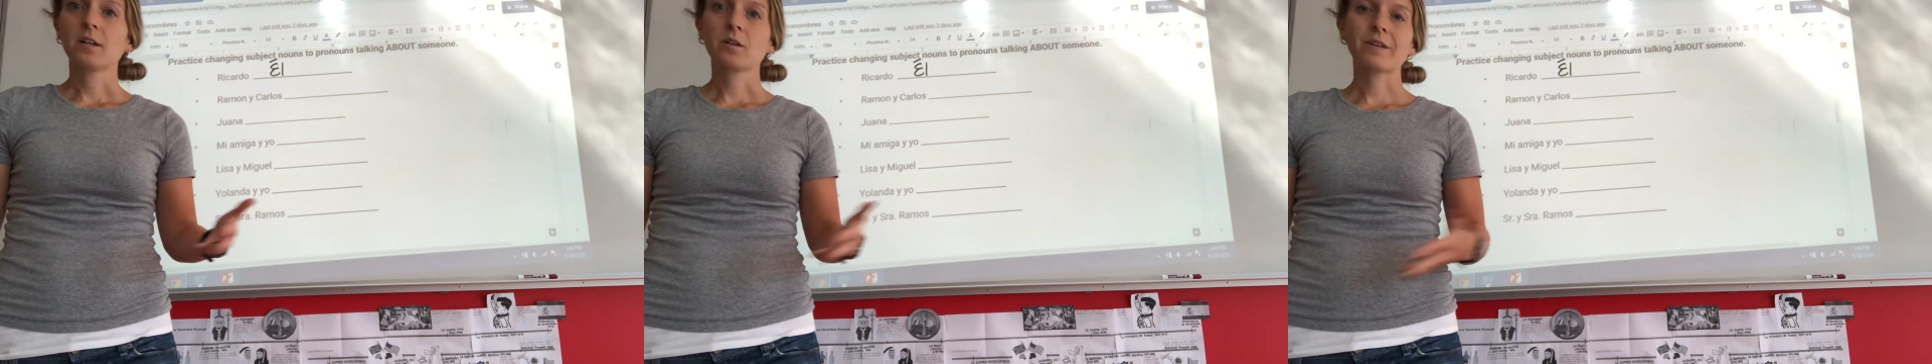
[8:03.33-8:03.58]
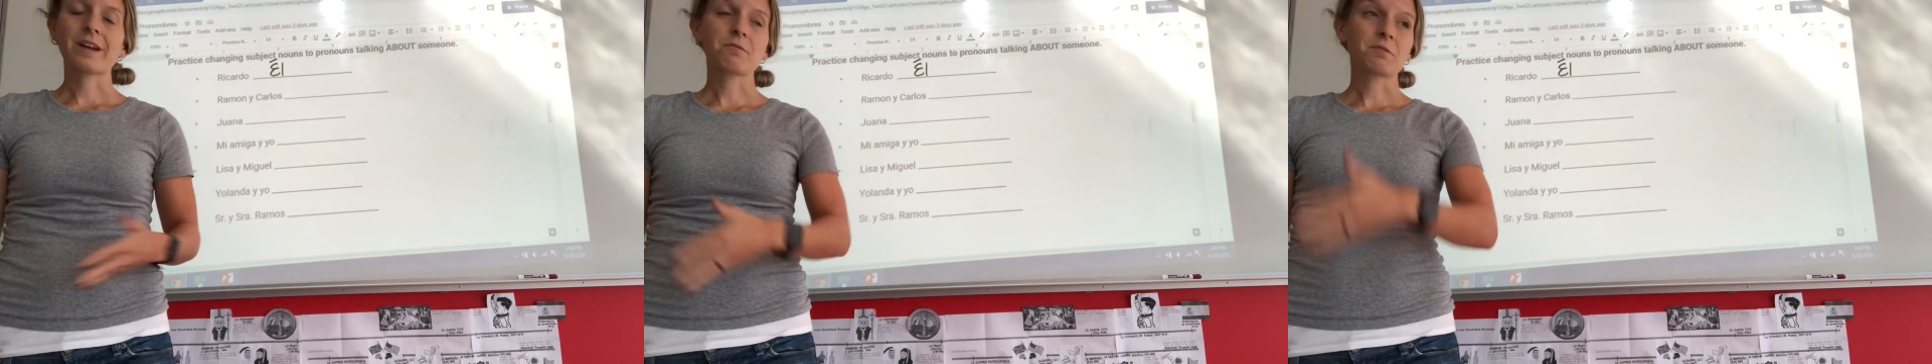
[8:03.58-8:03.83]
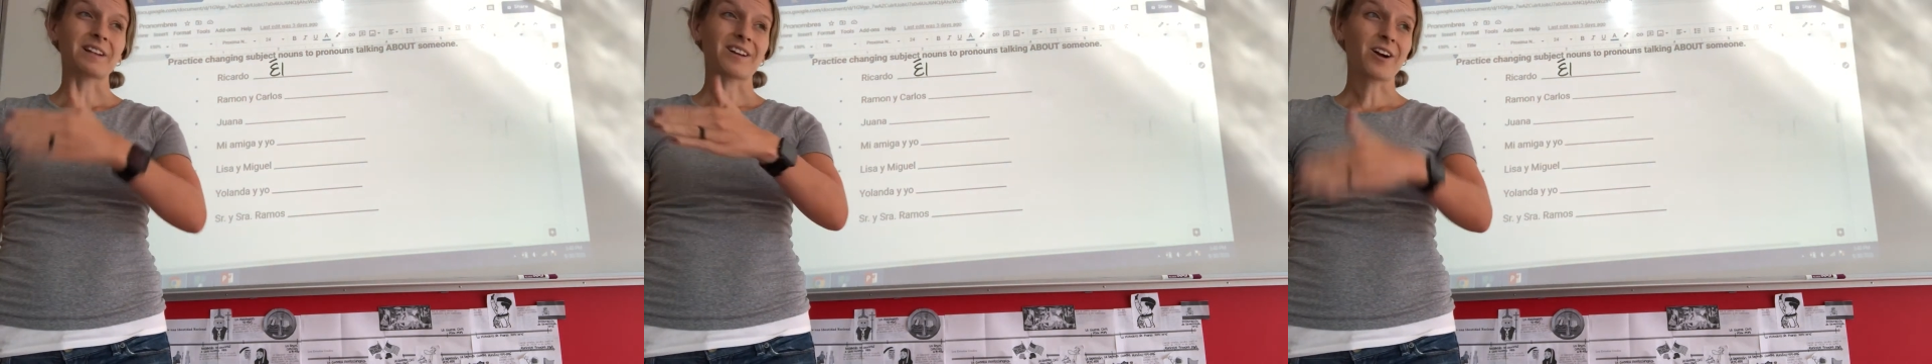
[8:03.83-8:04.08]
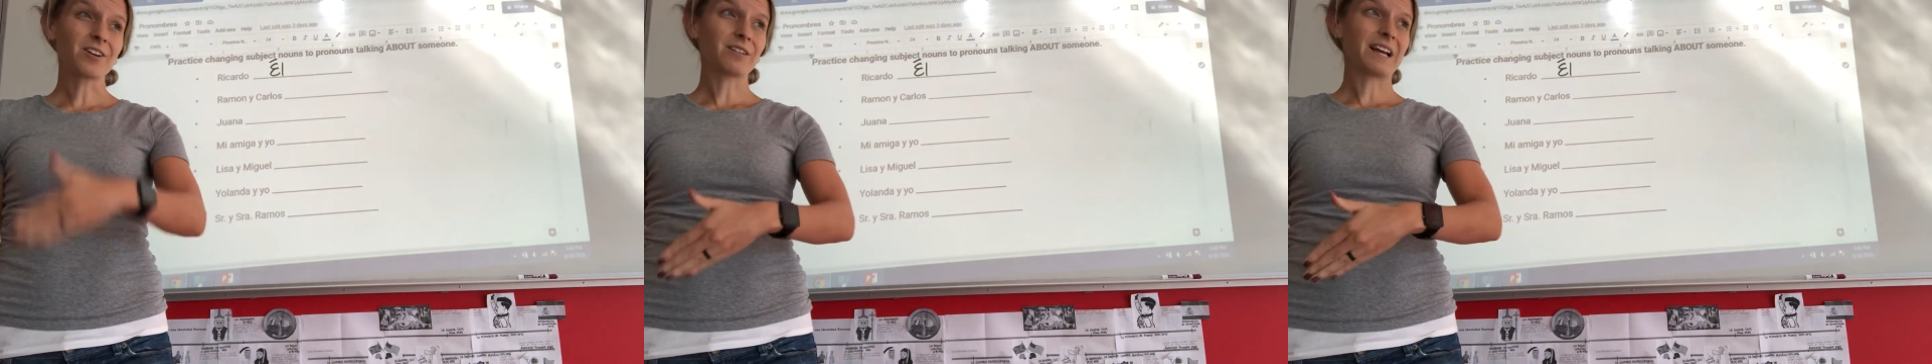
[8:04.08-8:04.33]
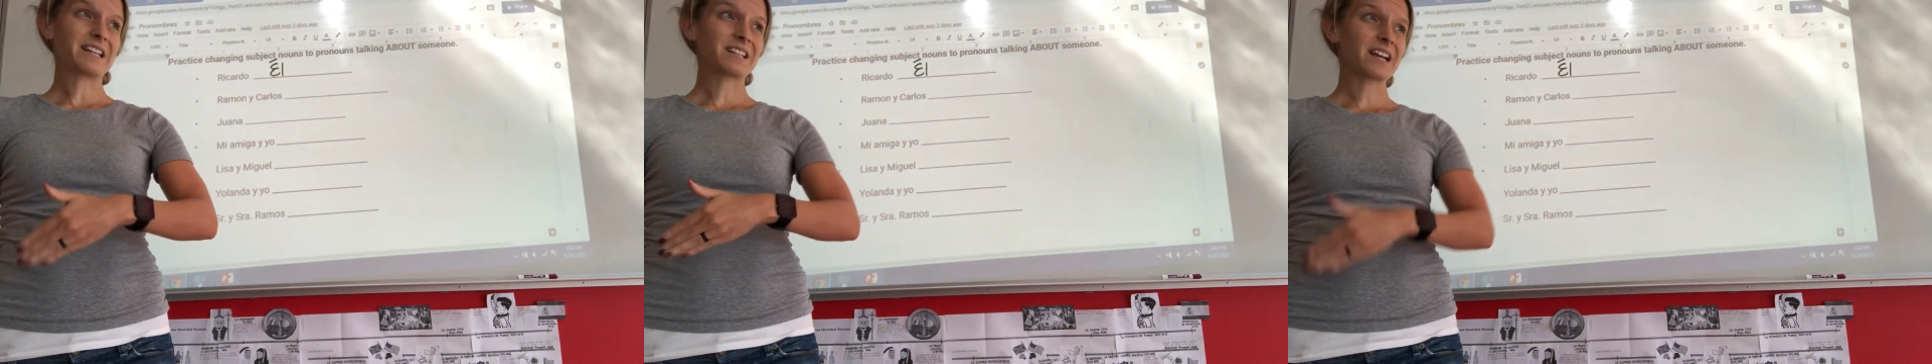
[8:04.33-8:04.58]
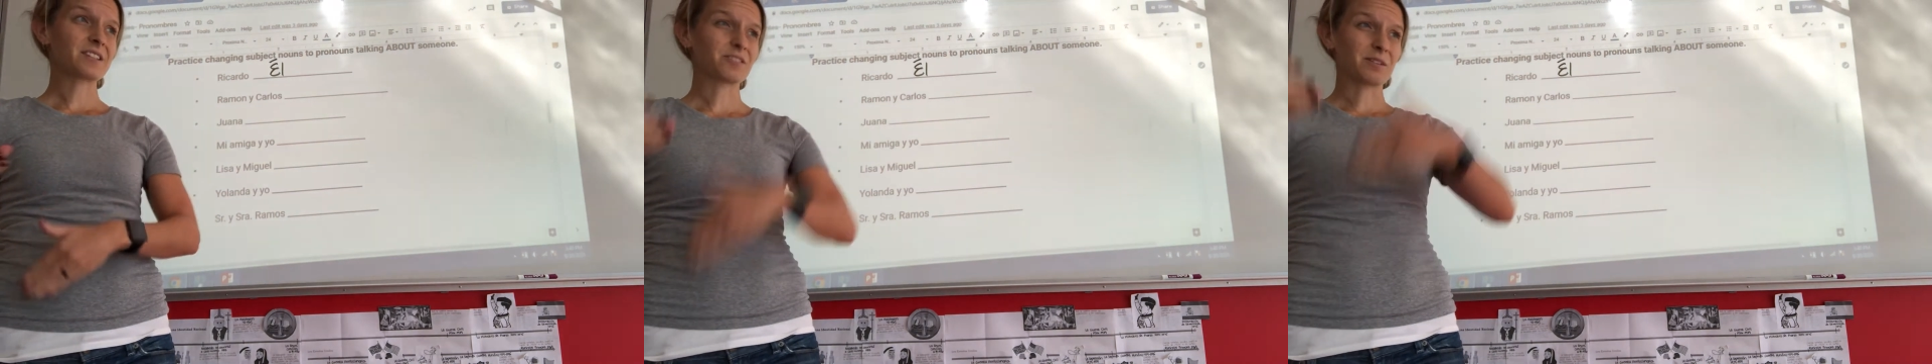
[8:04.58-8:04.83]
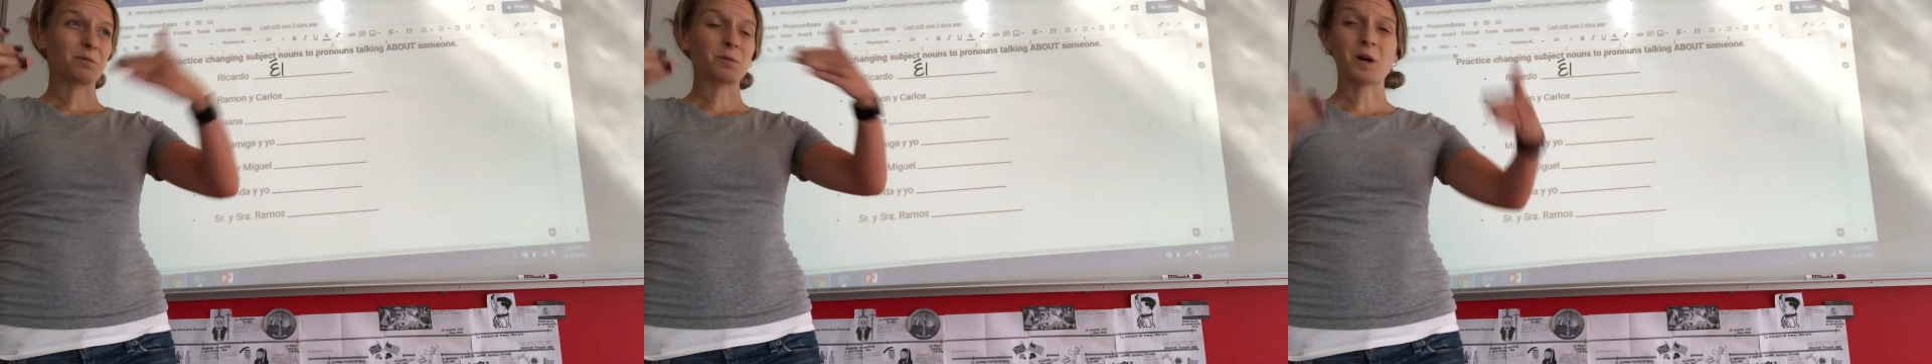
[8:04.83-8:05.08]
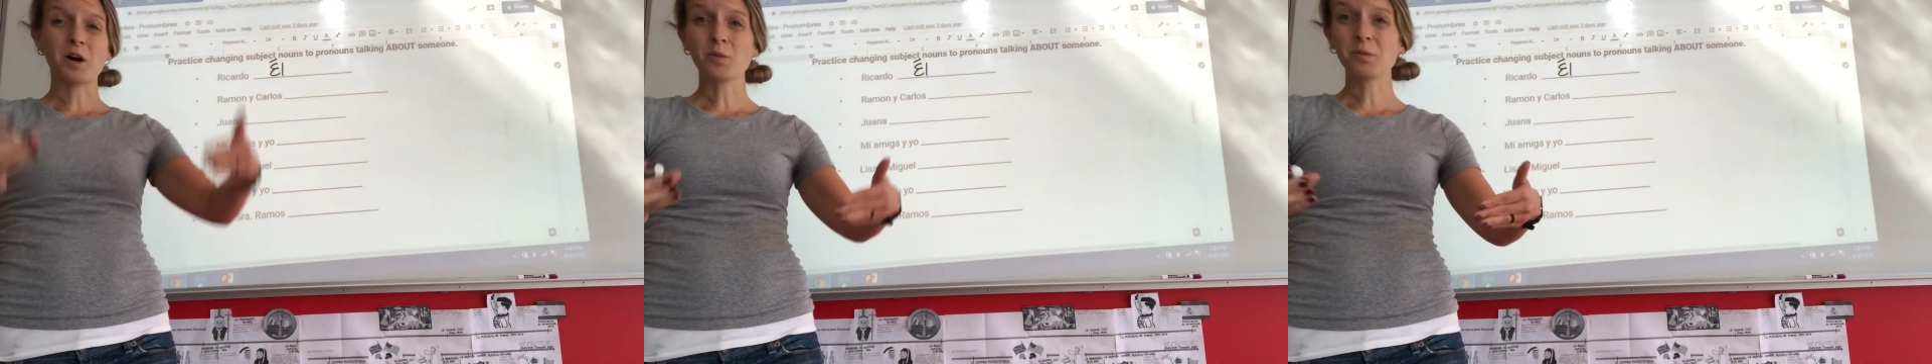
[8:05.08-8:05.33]
okay, Ricardo likes ice cream,
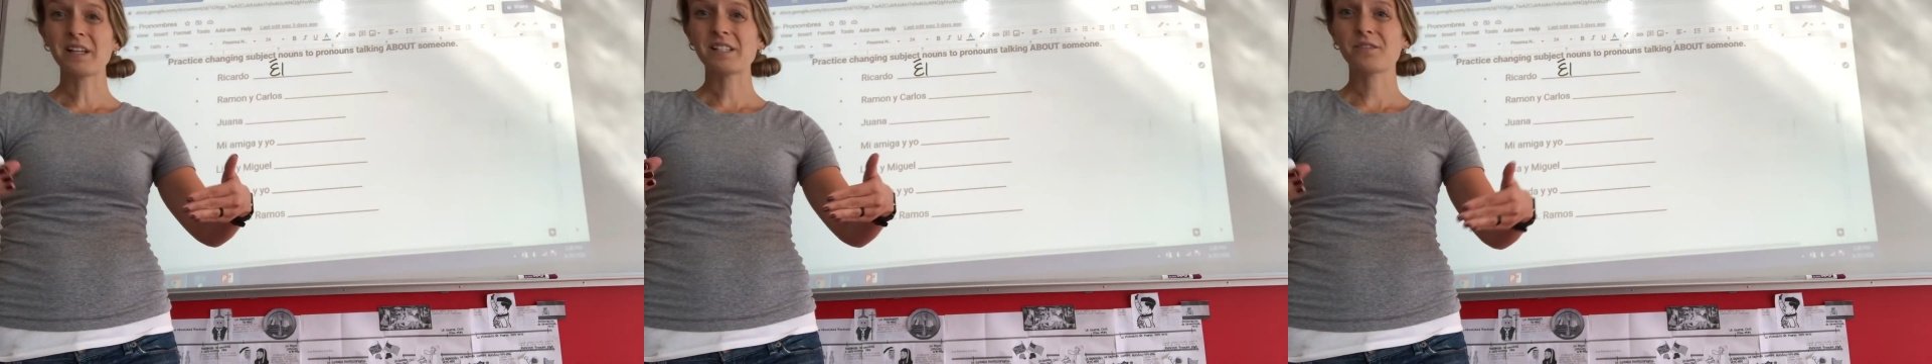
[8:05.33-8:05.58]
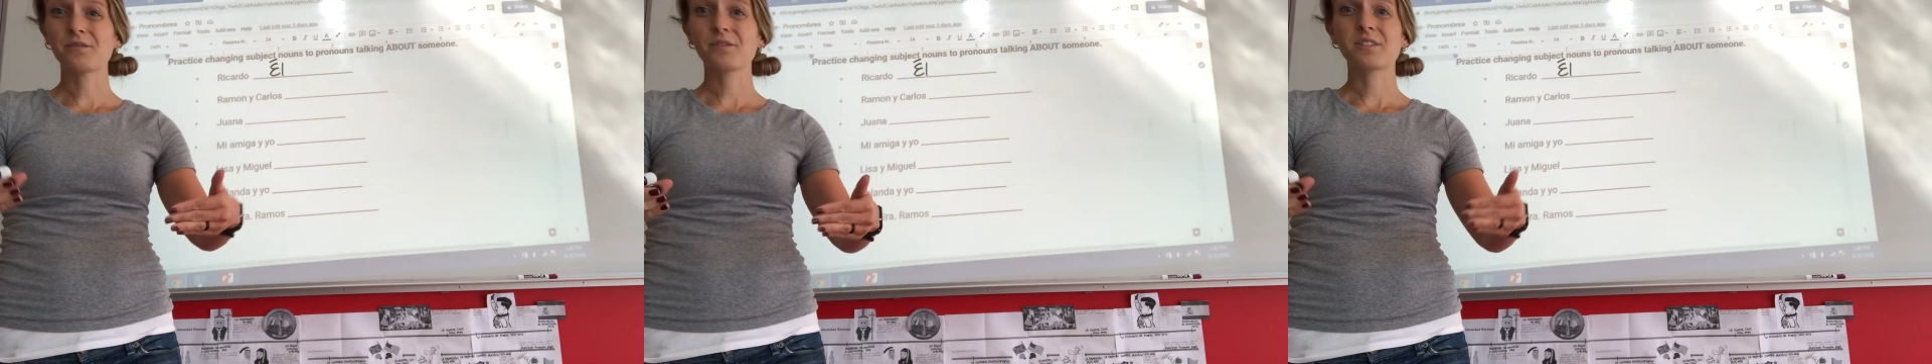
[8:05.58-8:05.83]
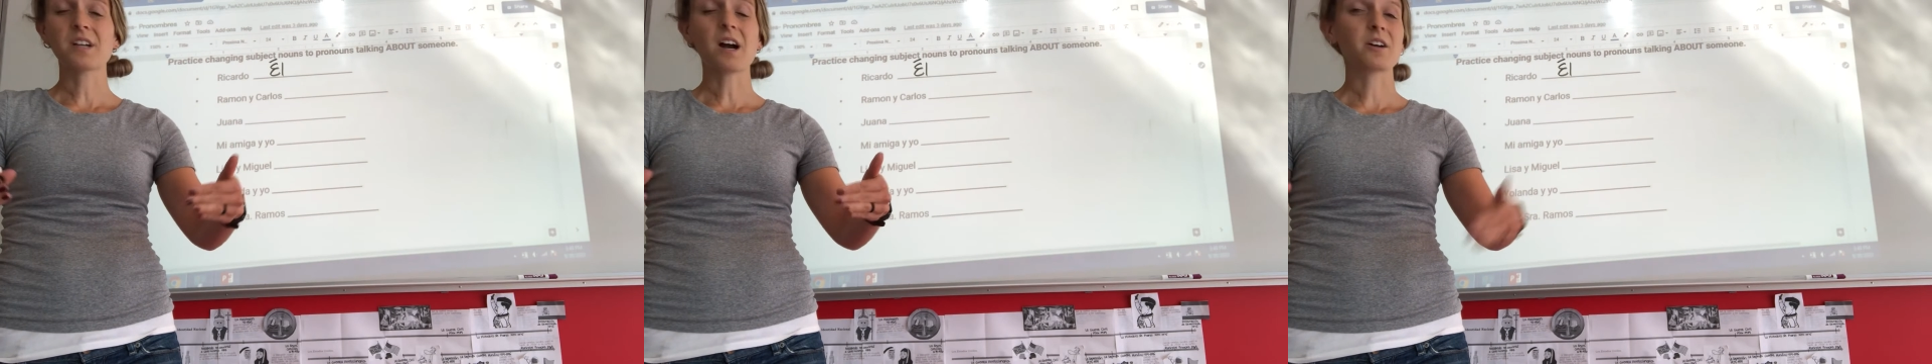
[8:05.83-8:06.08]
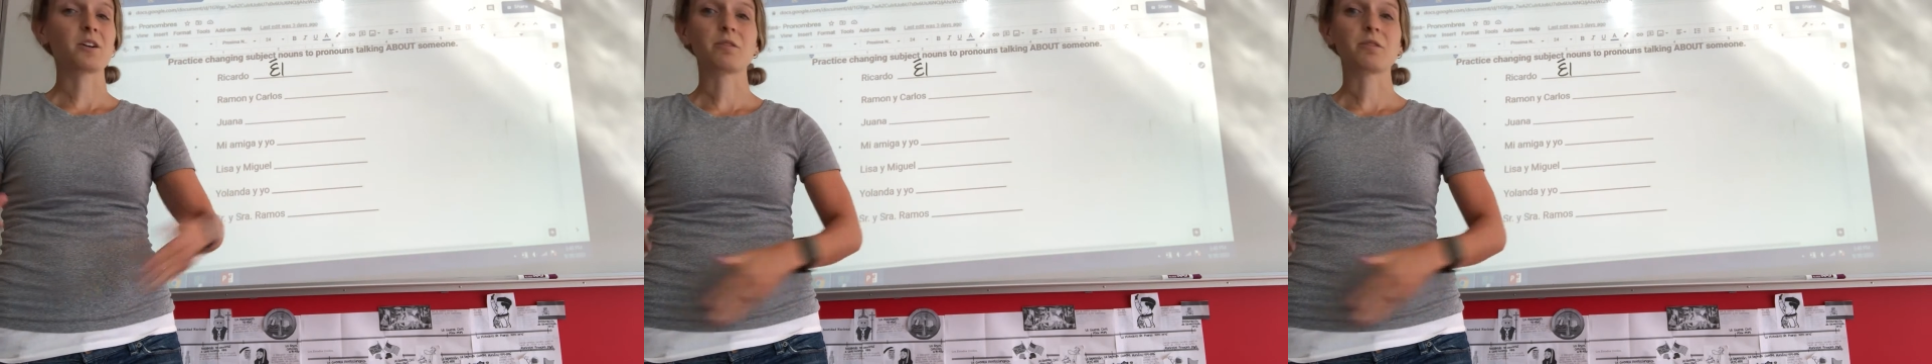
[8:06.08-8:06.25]
Ricardo plays soccer,